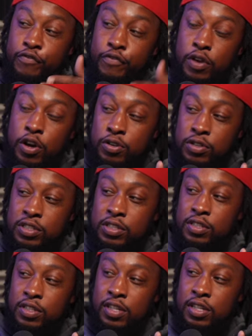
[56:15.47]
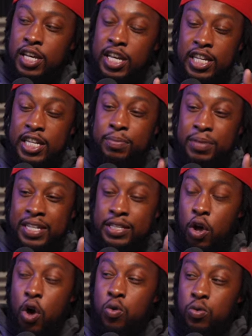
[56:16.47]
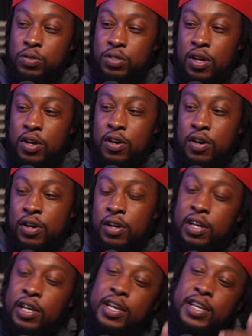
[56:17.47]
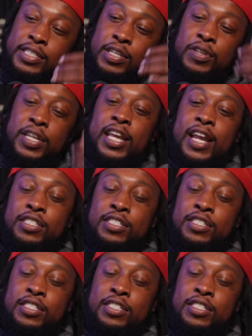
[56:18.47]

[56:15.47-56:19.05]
1st mm-hmm. It need to be its own song. So then I